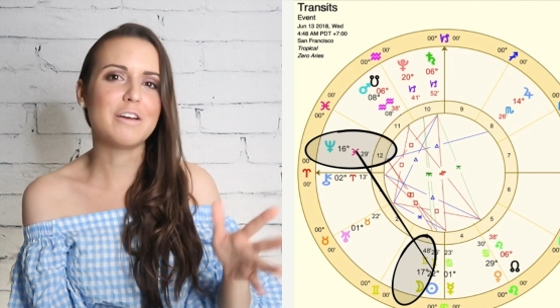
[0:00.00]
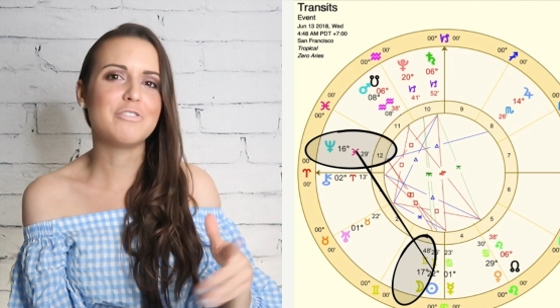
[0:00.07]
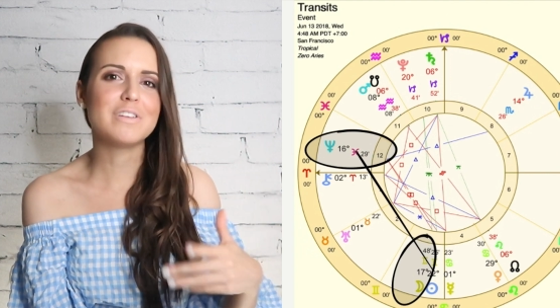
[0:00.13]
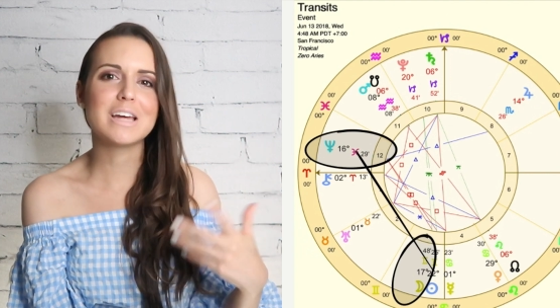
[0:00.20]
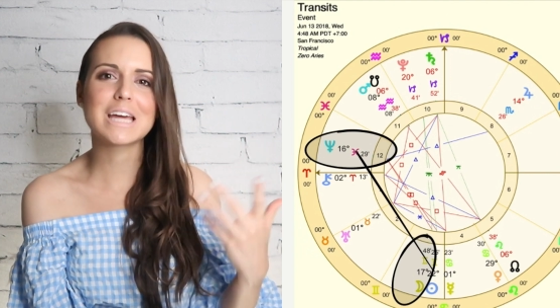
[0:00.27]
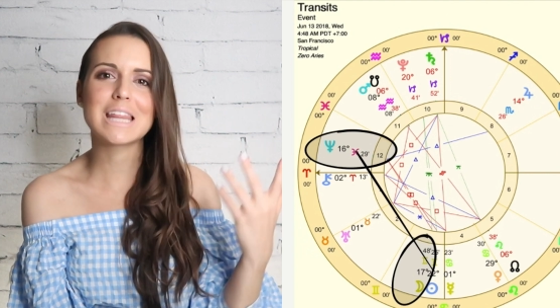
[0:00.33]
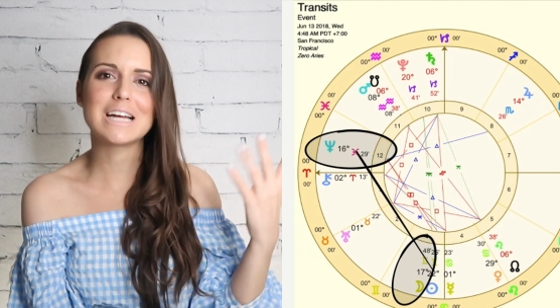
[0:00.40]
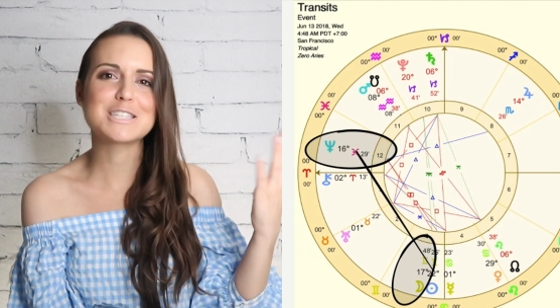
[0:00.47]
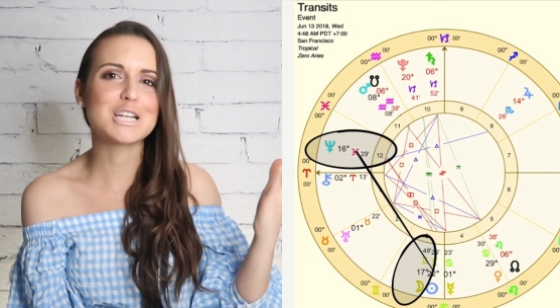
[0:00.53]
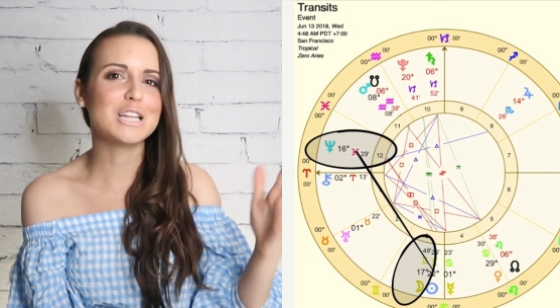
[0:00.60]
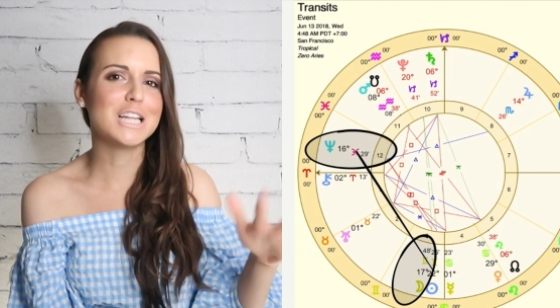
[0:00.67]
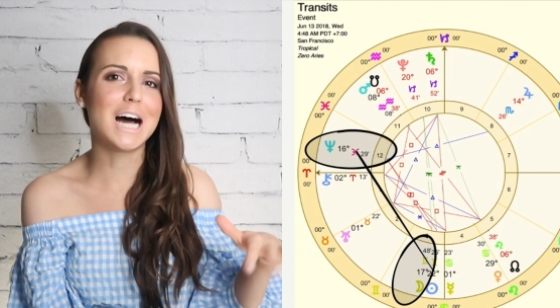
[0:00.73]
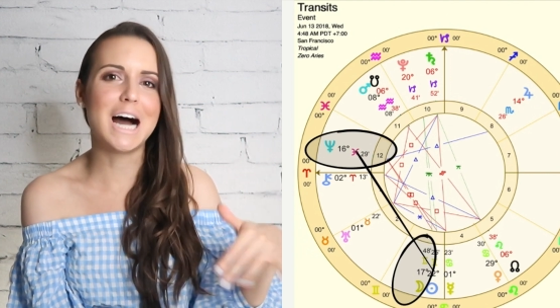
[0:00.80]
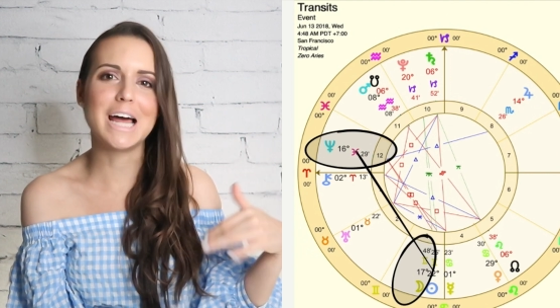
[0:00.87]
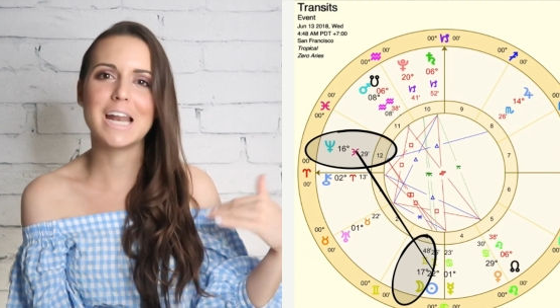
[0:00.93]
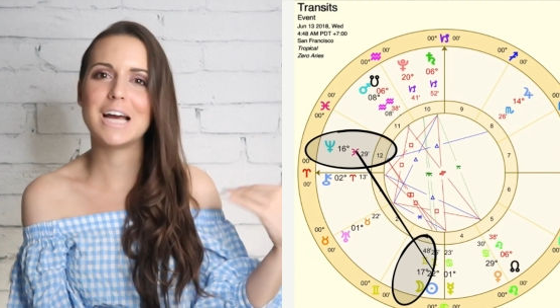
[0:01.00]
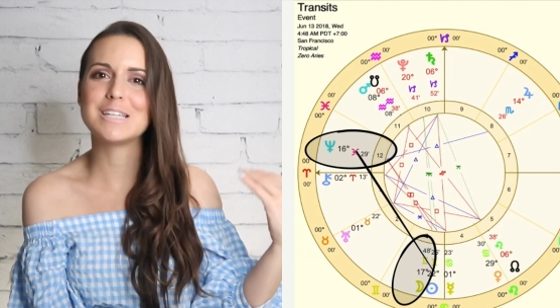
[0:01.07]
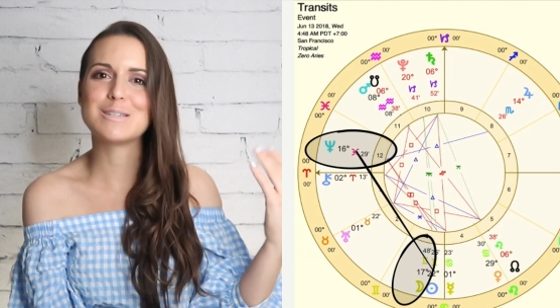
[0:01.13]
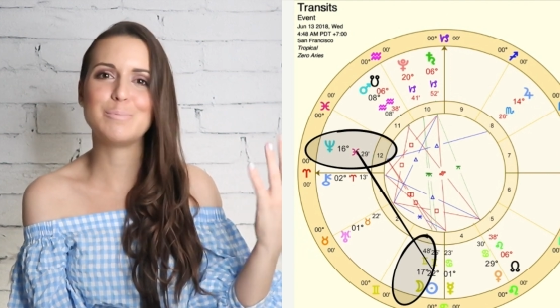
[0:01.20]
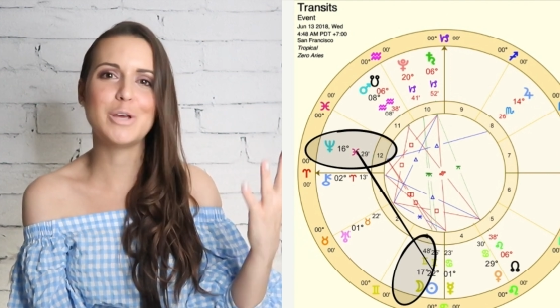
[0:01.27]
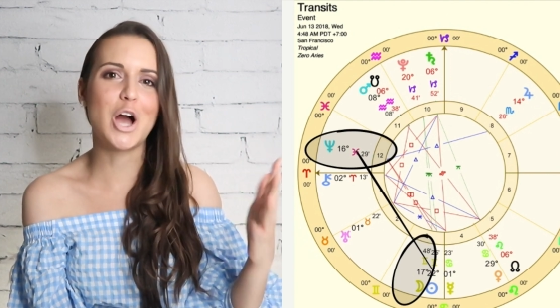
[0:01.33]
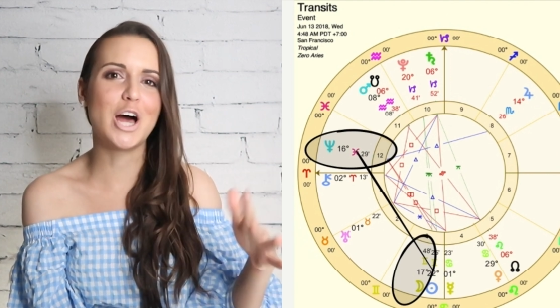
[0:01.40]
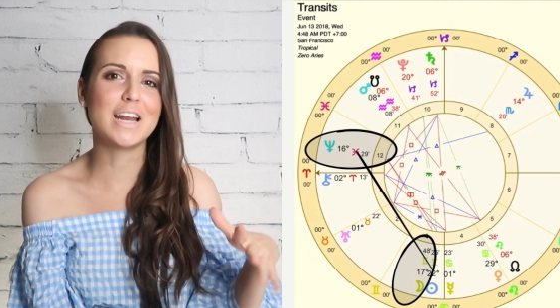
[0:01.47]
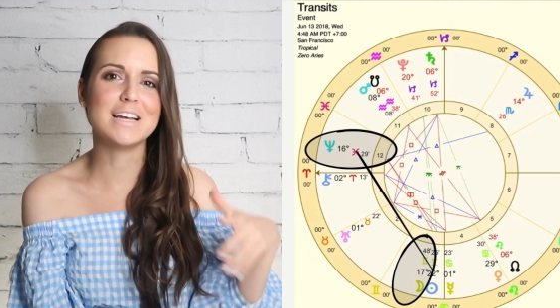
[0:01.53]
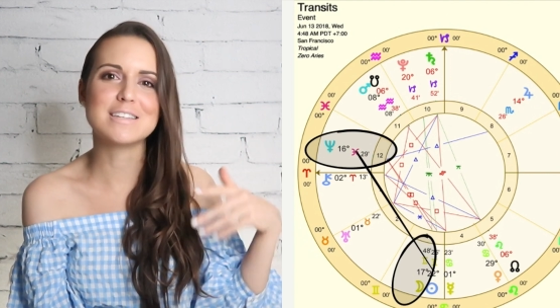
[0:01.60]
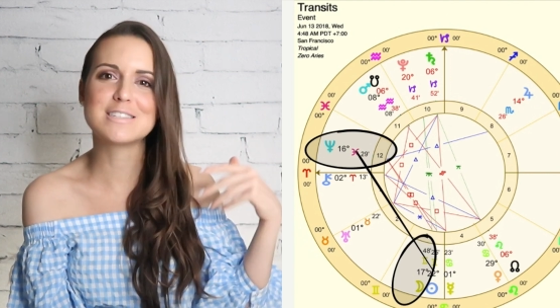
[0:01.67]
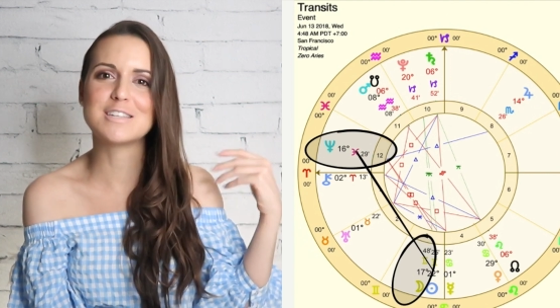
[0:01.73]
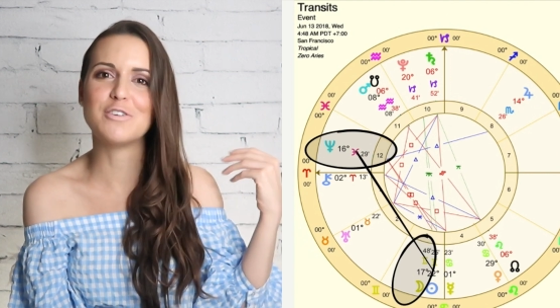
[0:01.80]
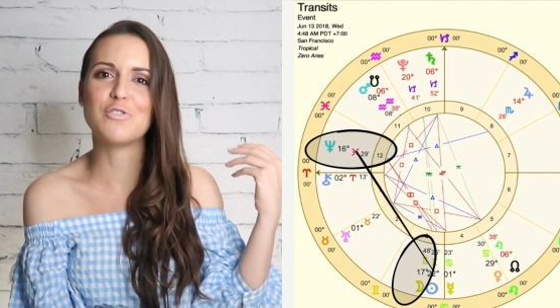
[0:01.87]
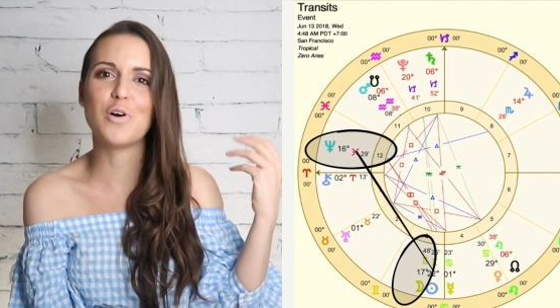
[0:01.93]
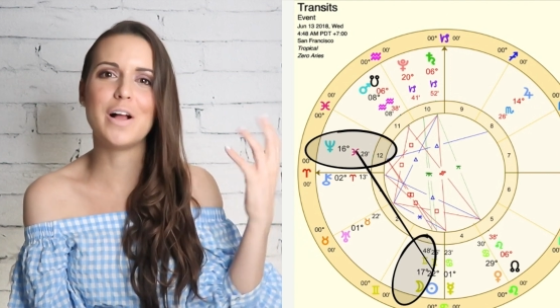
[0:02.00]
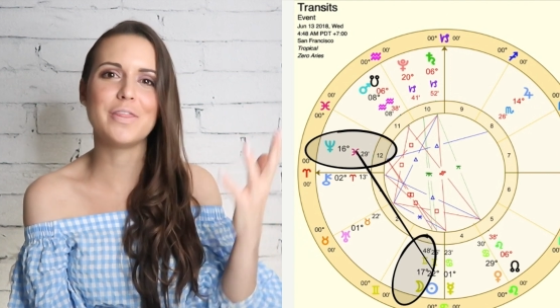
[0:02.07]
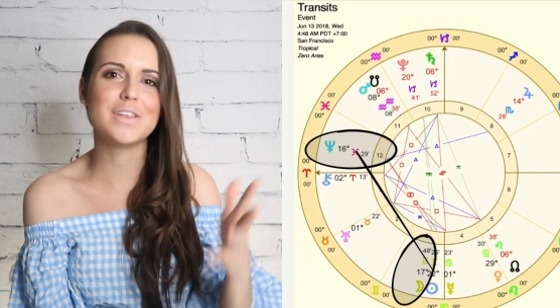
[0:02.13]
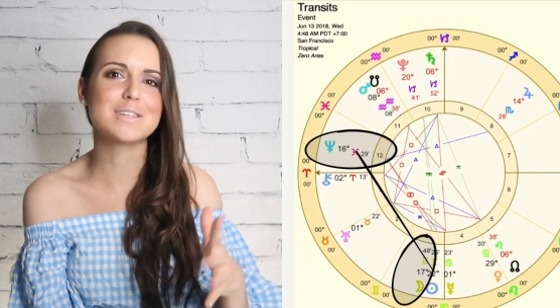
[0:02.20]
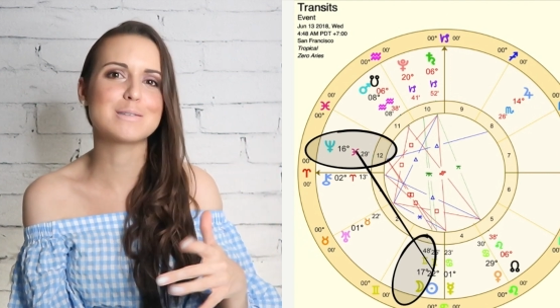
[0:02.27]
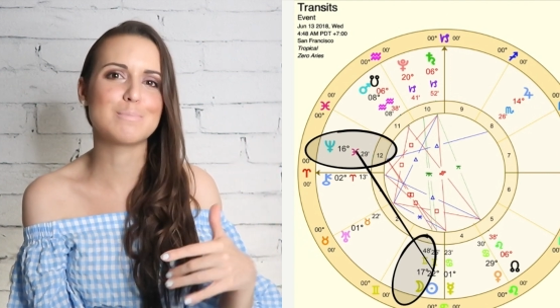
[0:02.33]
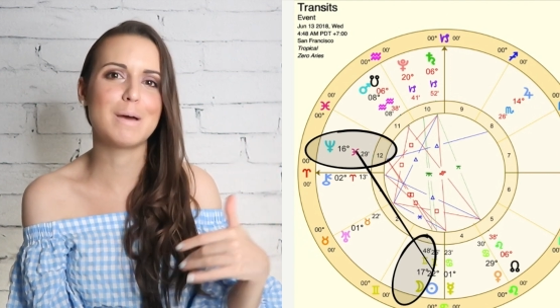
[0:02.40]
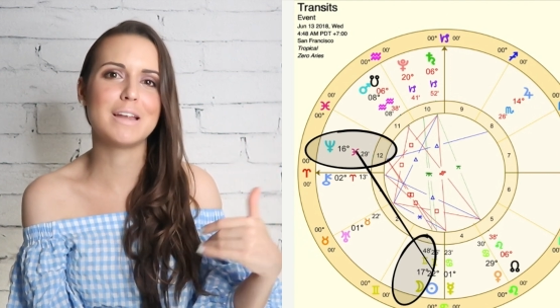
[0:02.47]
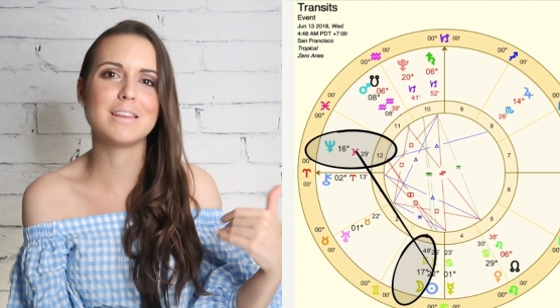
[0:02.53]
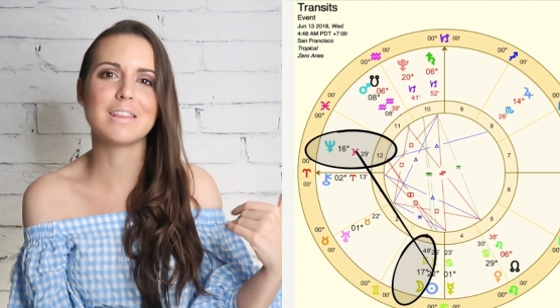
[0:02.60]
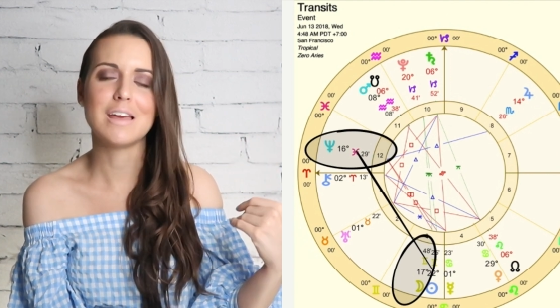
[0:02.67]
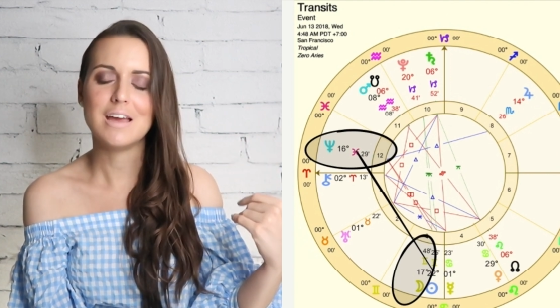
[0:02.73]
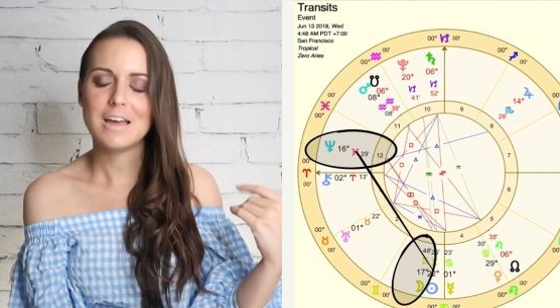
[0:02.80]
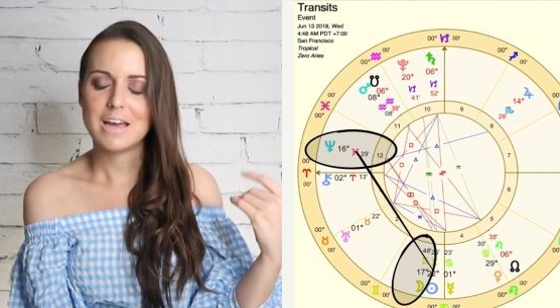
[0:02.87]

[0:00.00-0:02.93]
I feel like that's a lot, to be honest, of what this month